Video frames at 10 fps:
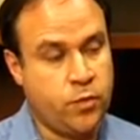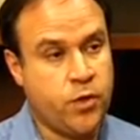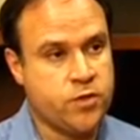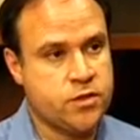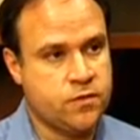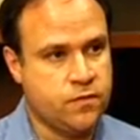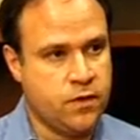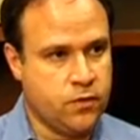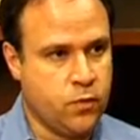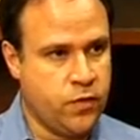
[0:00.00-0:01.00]
positive
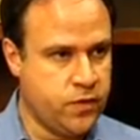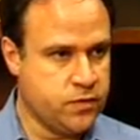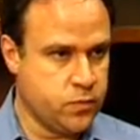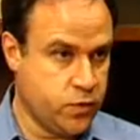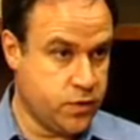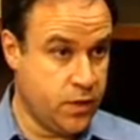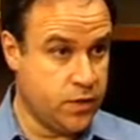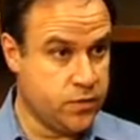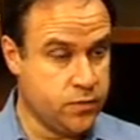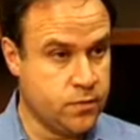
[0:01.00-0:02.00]
thing that we're seeing
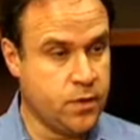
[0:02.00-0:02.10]
to